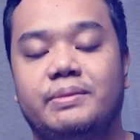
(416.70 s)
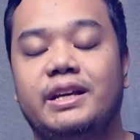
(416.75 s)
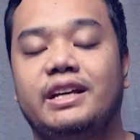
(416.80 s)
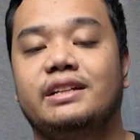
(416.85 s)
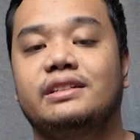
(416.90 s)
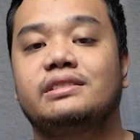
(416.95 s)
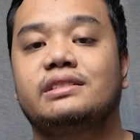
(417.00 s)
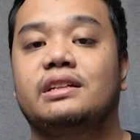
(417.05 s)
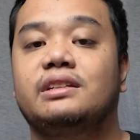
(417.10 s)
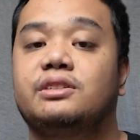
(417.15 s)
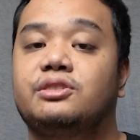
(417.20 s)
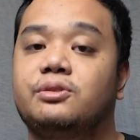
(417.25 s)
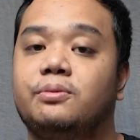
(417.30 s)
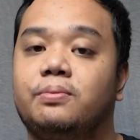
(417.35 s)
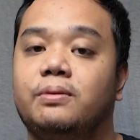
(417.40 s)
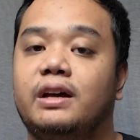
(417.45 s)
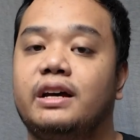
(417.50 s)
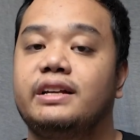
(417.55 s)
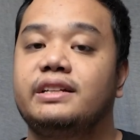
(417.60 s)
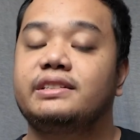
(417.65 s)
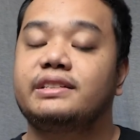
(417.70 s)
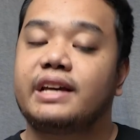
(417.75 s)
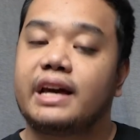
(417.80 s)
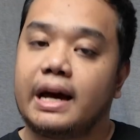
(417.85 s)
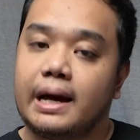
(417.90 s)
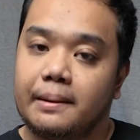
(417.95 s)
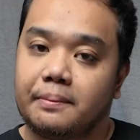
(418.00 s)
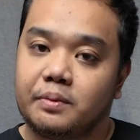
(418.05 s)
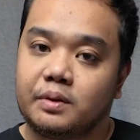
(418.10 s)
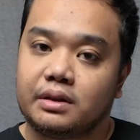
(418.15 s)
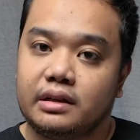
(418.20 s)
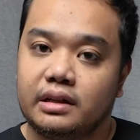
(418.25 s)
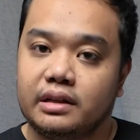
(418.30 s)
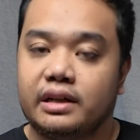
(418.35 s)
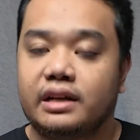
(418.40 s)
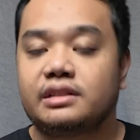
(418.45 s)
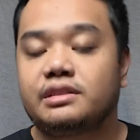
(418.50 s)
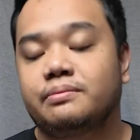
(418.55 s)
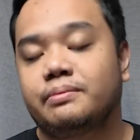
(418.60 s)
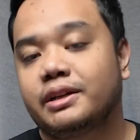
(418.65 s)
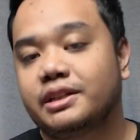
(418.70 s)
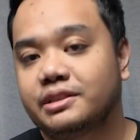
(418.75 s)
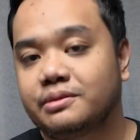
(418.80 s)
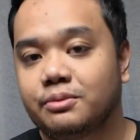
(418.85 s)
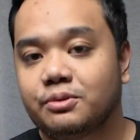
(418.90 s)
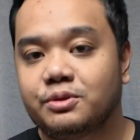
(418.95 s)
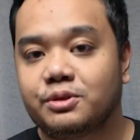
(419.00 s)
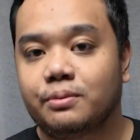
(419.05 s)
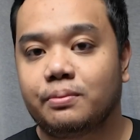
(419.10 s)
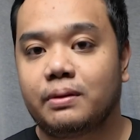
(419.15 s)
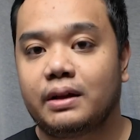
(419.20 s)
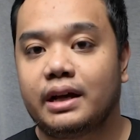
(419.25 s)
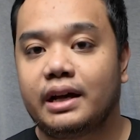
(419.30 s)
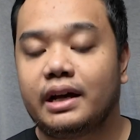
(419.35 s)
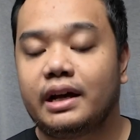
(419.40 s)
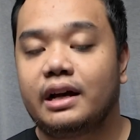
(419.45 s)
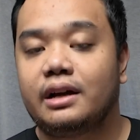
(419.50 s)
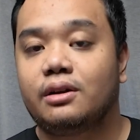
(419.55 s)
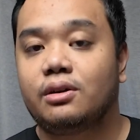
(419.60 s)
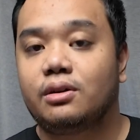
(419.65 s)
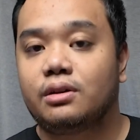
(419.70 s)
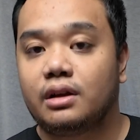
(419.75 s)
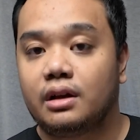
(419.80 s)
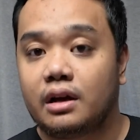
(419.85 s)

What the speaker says: means that the supply is capped, it has a maximum supply and not